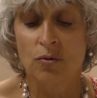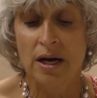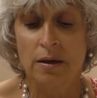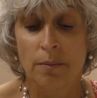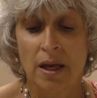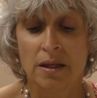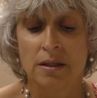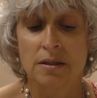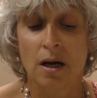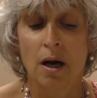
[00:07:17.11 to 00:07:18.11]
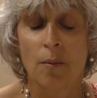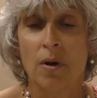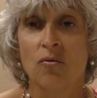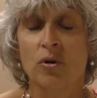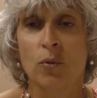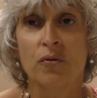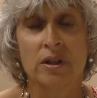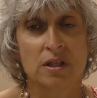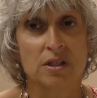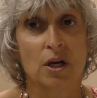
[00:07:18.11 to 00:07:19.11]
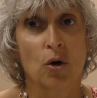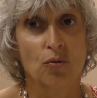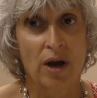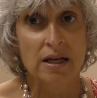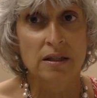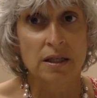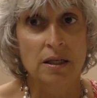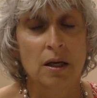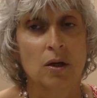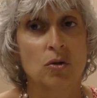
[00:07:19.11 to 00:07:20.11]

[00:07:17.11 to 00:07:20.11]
recommend removing the tick correctly.